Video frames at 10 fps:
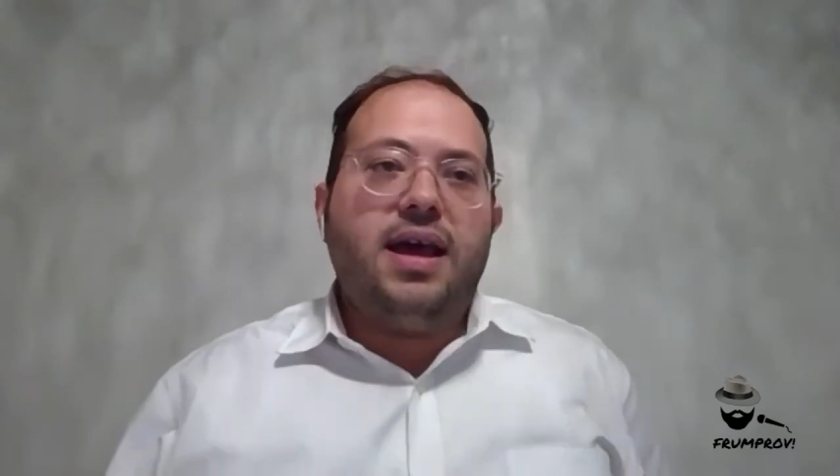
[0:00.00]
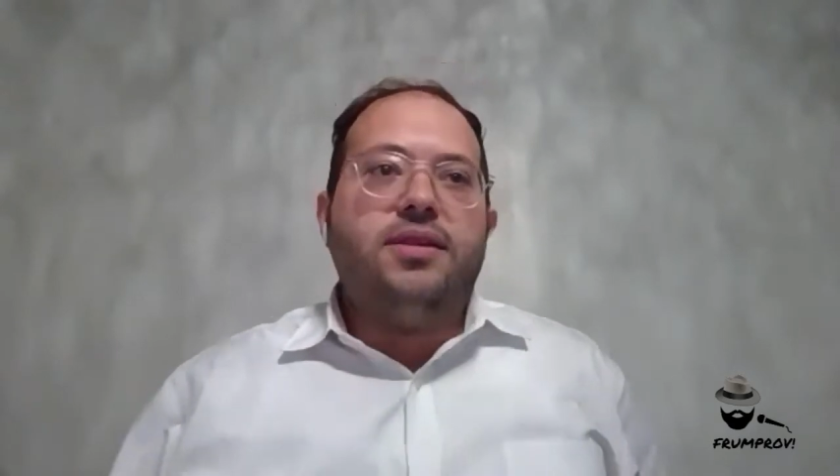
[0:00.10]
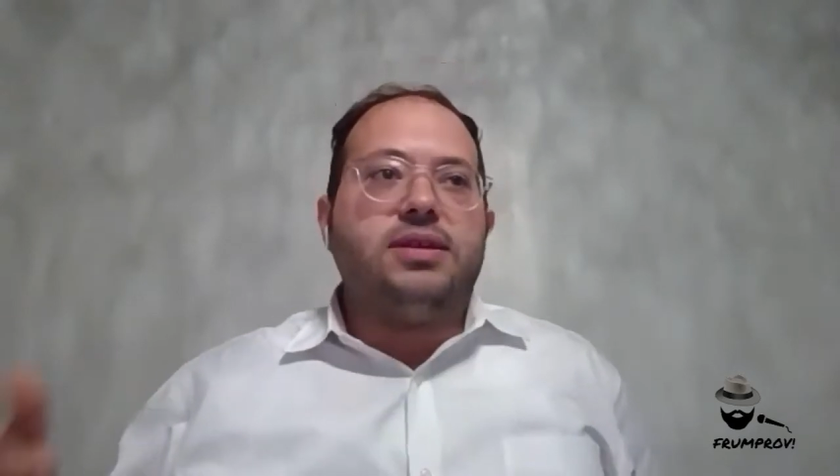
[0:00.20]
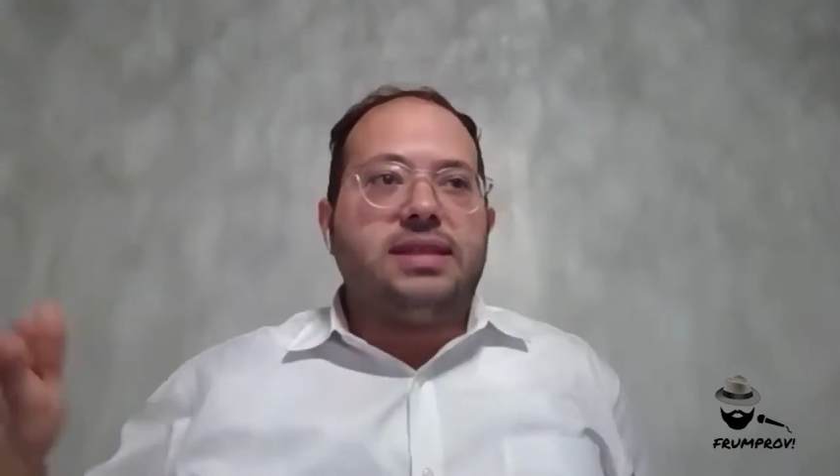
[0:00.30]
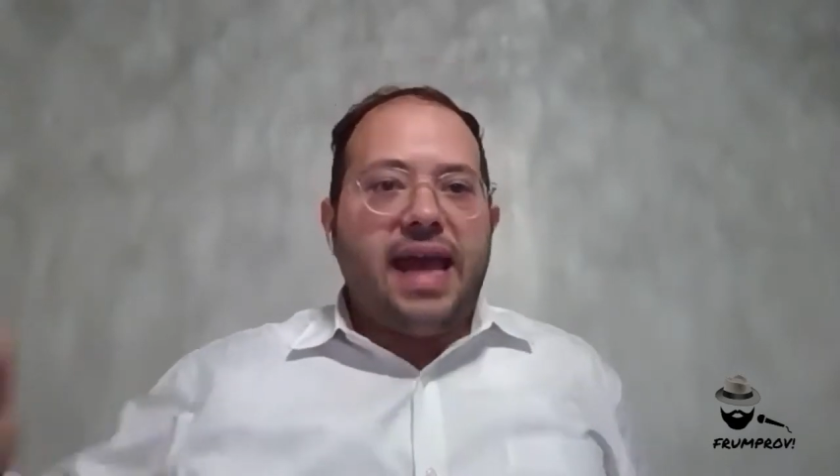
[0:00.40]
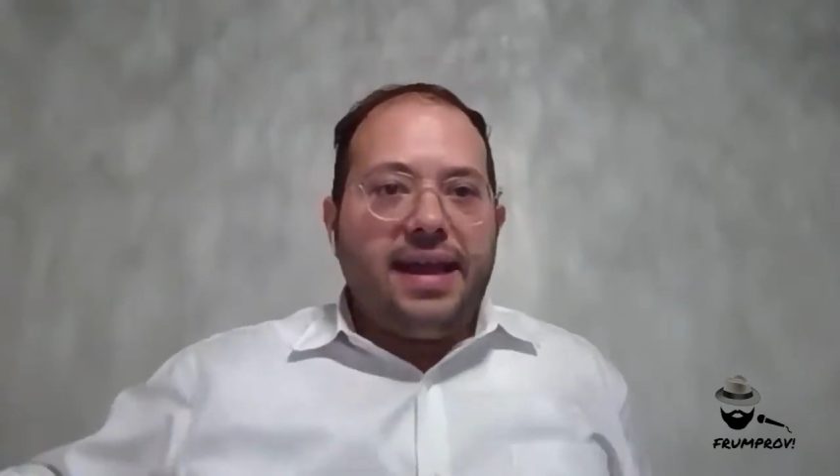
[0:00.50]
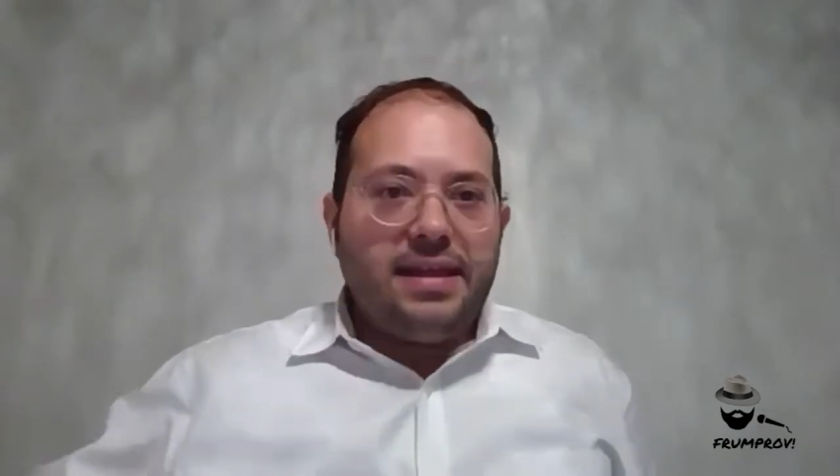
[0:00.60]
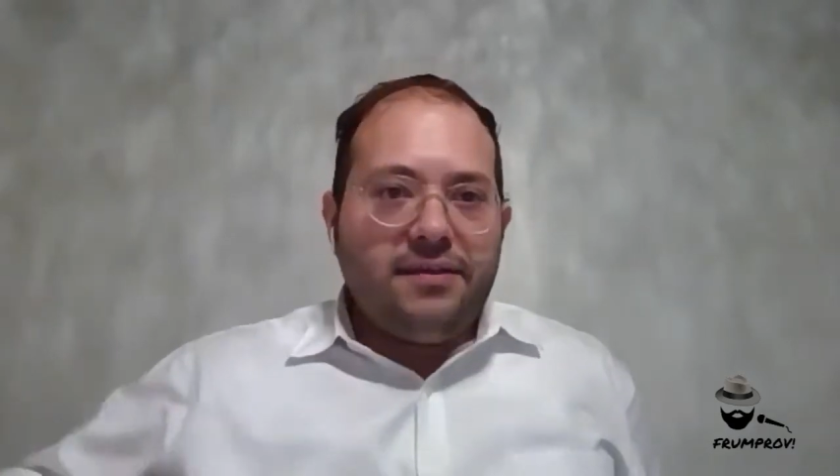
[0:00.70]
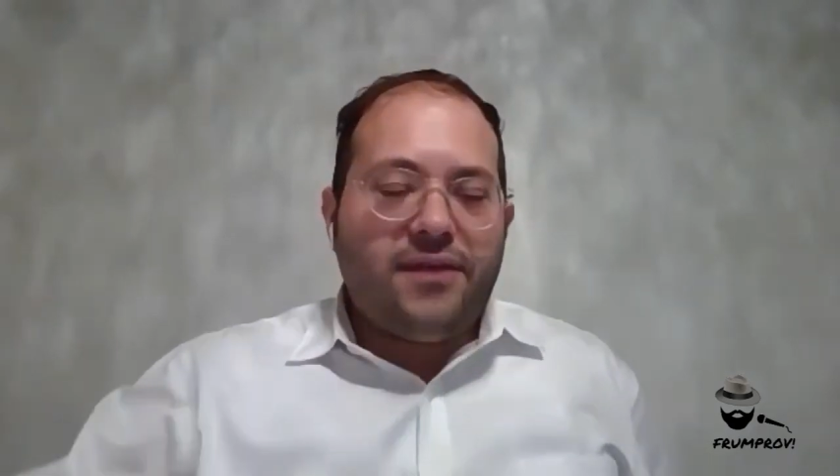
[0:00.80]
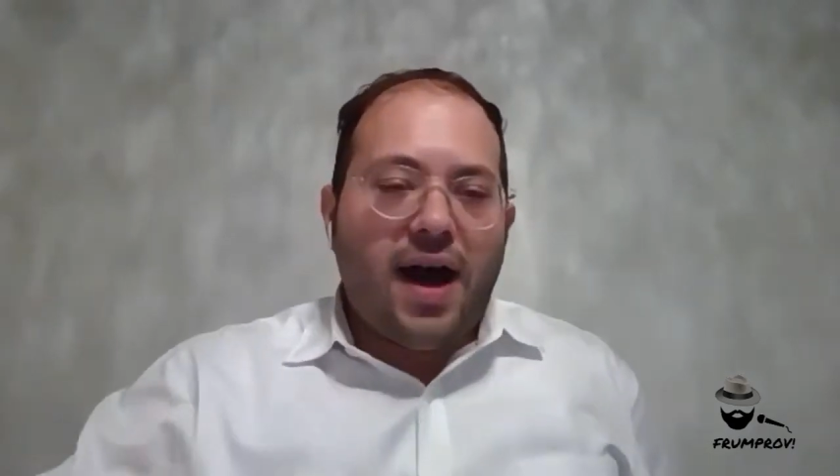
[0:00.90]
they're standing
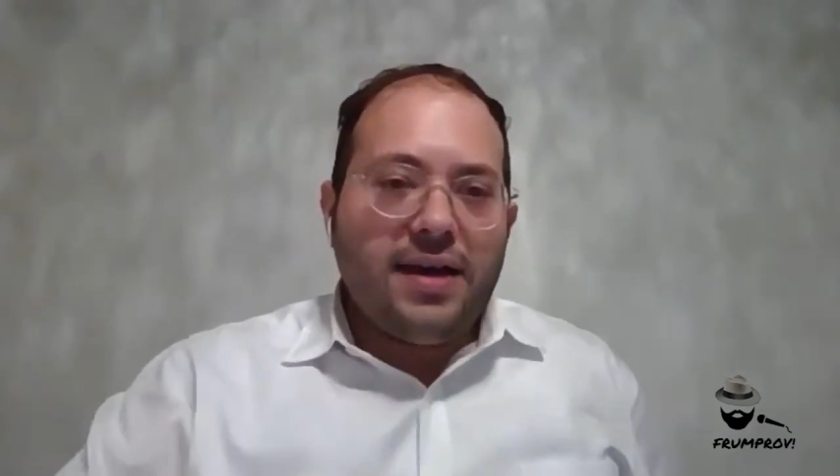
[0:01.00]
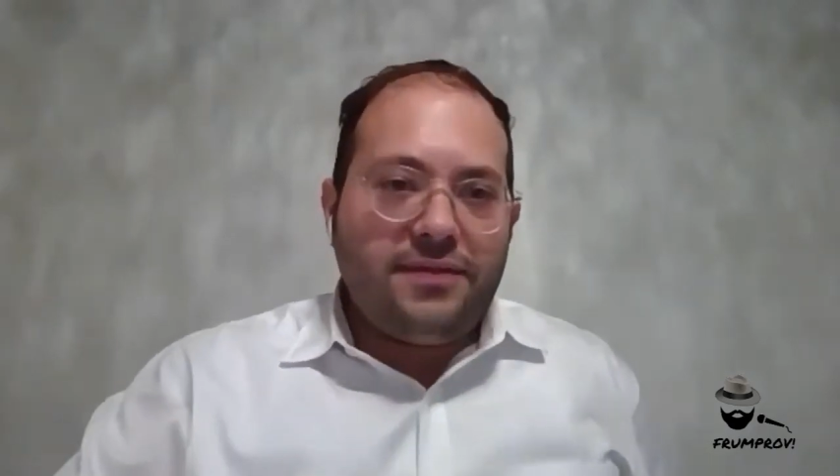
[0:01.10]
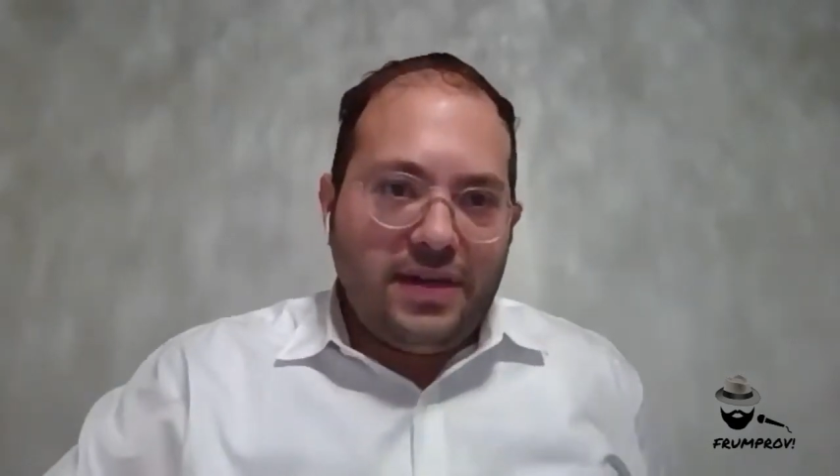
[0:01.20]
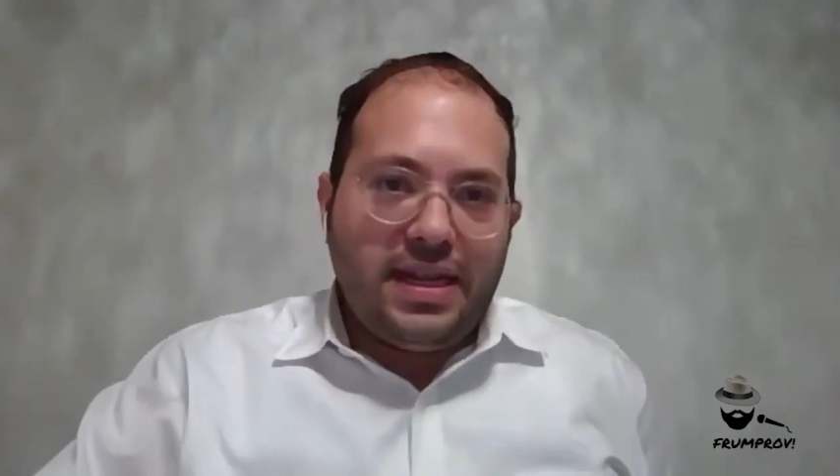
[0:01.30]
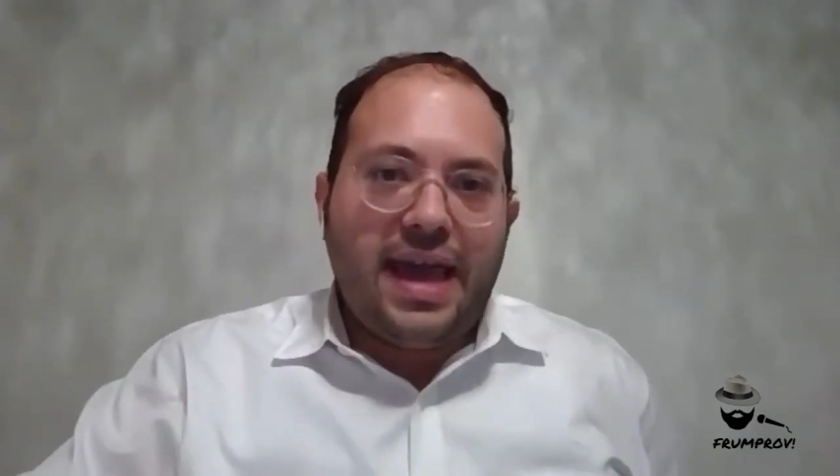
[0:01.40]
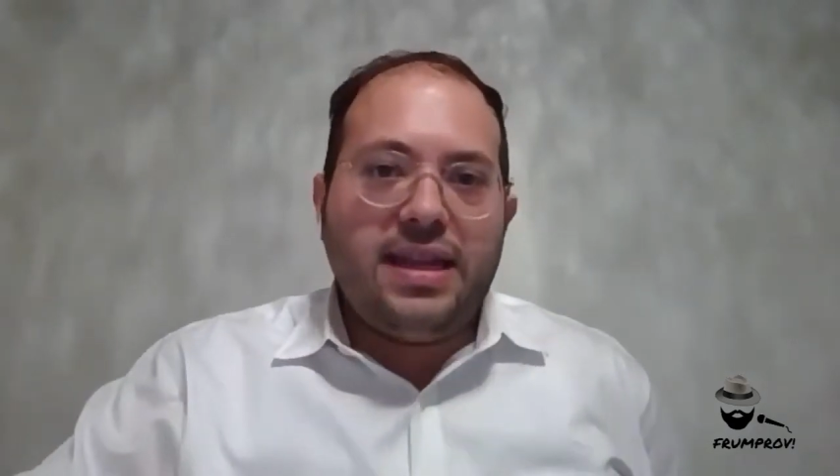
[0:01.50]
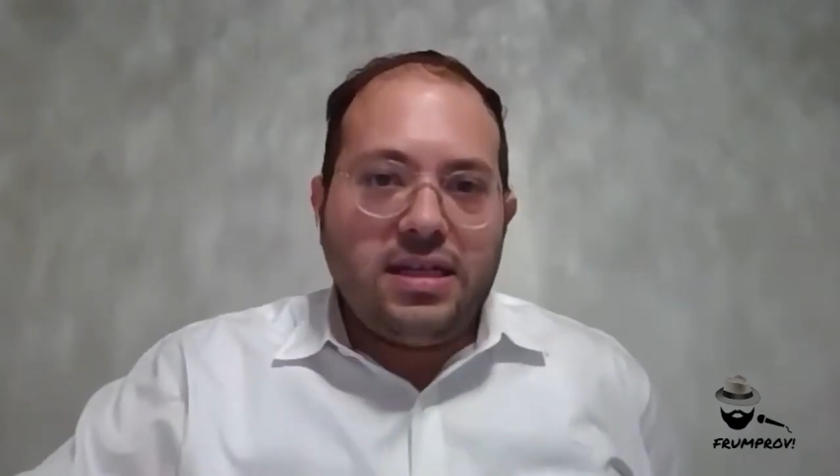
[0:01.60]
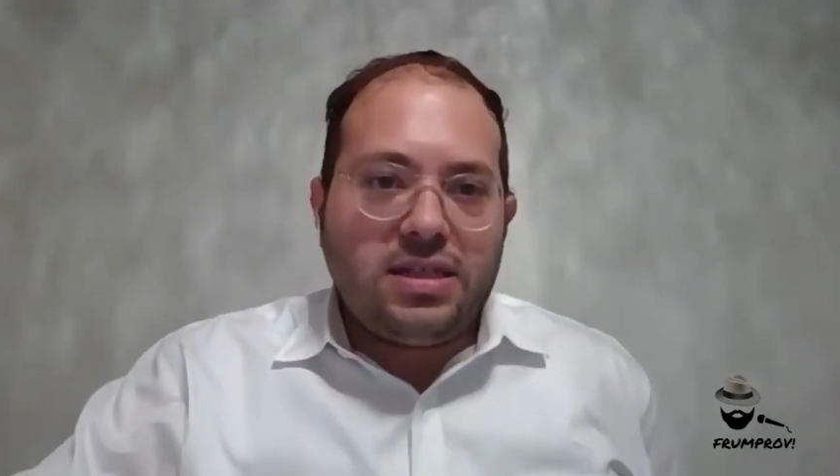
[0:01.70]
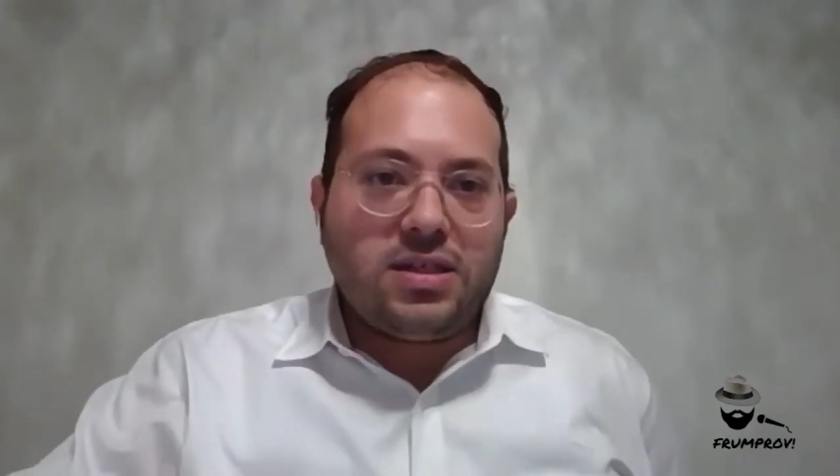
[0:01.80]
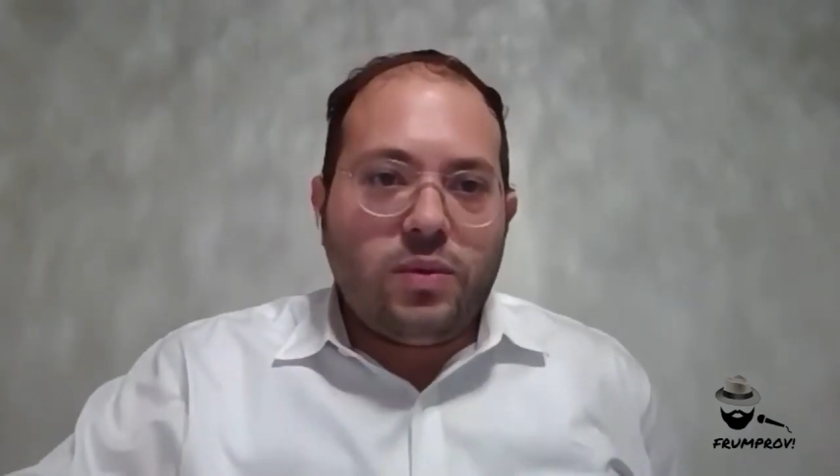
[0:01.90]
5 feet 8
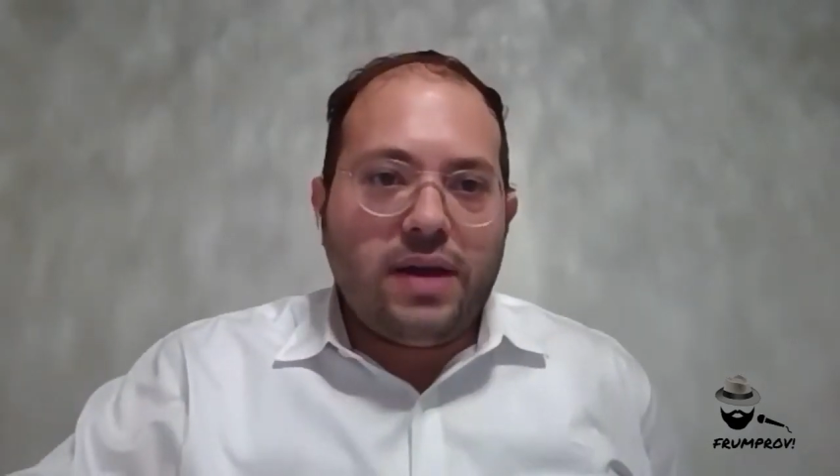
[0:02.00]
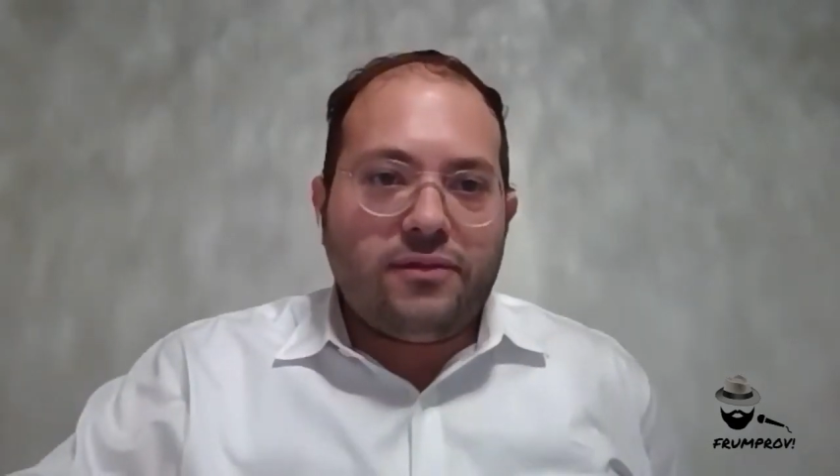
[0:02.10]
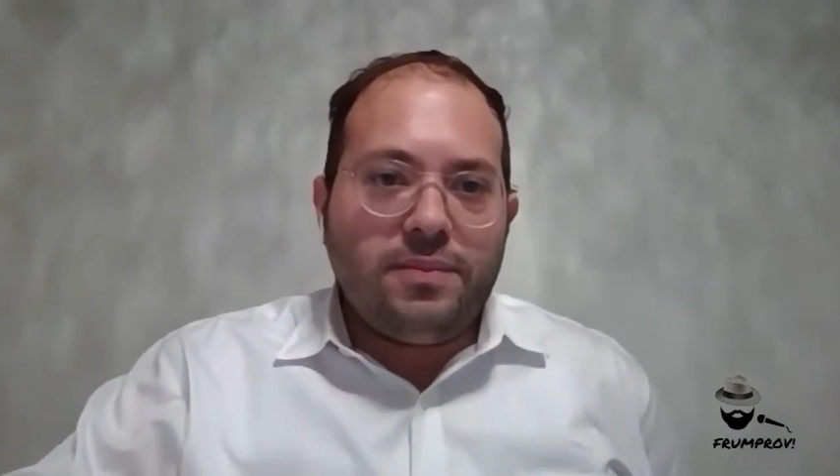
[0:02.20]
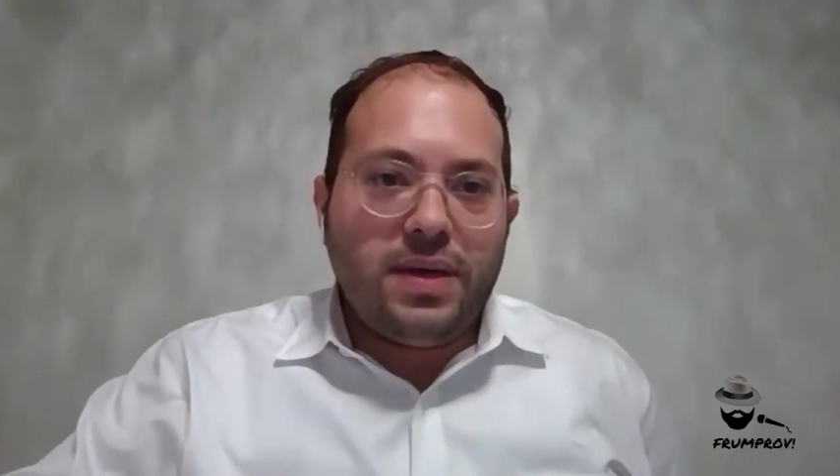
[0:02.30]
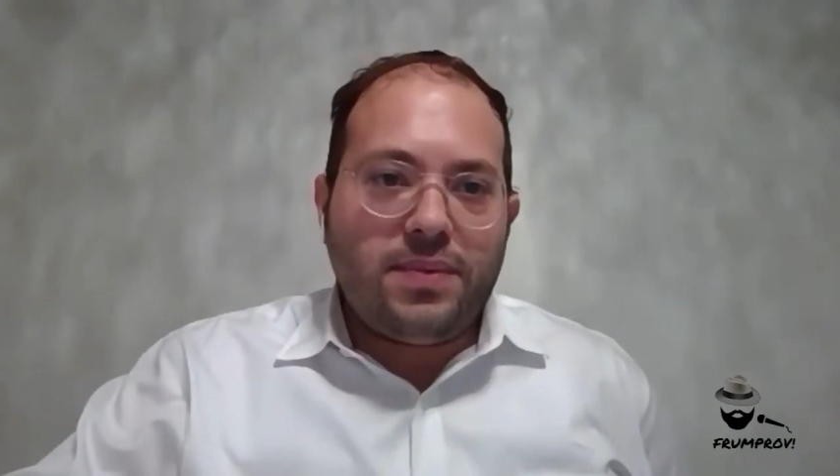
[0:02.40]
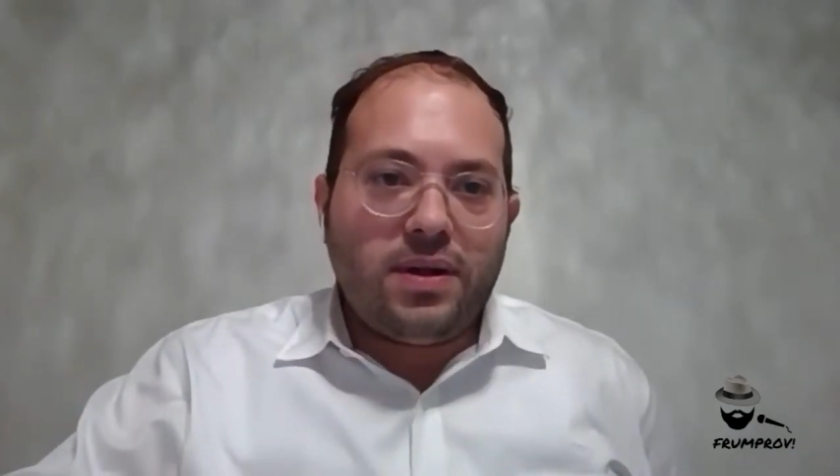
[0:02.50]
inches away from people